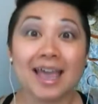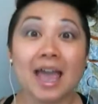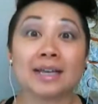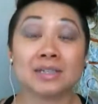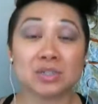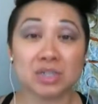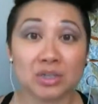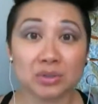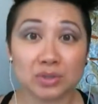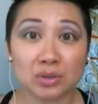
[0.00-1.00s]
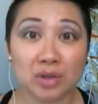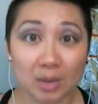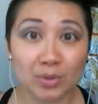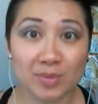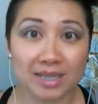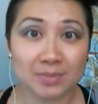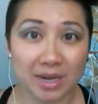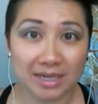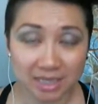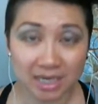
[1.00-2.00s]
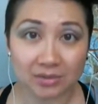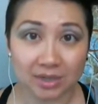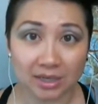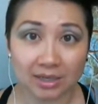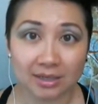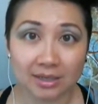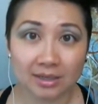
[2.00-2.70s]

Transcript: and continue to compromise my integrity